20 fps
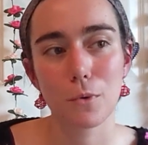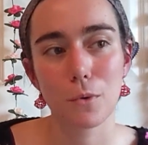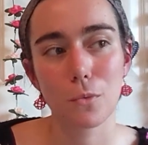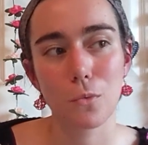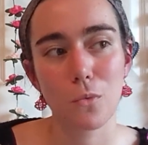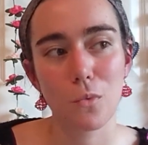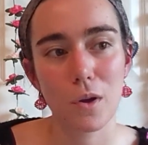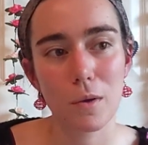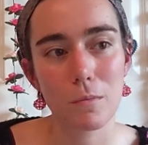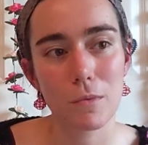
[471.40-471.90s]

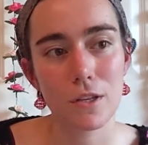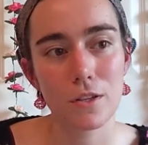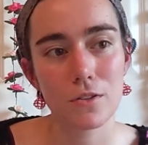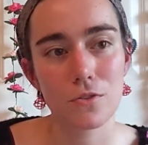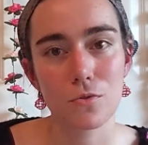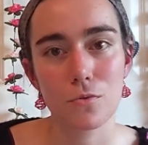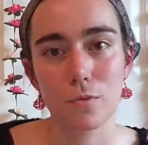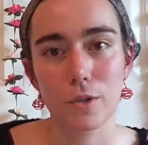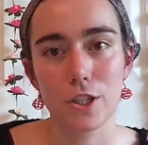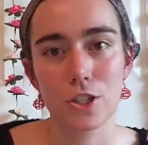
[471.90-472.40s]

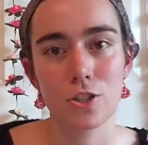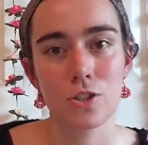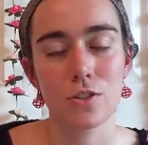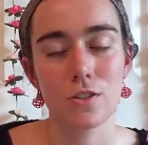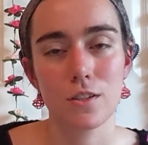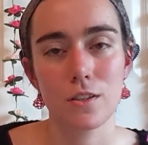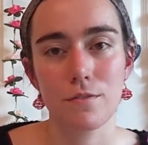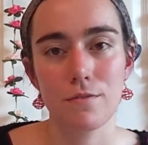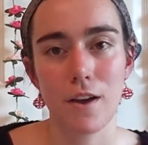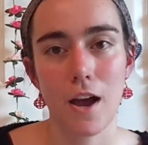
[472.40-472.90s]
Women's
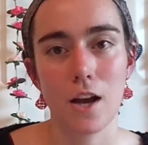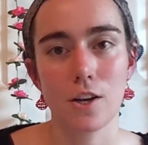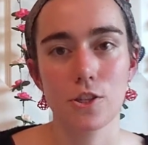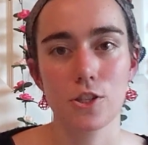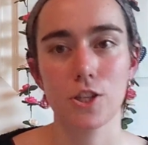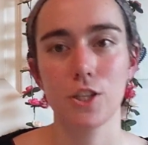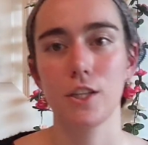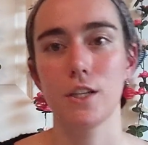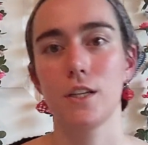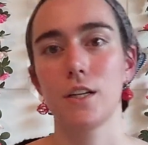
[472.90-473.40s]
Regency
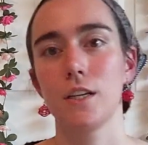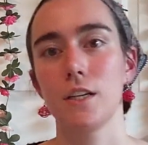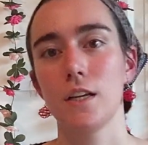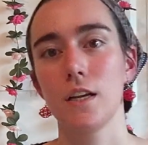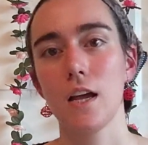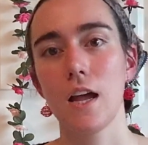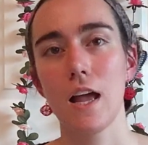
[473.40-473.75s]
fashion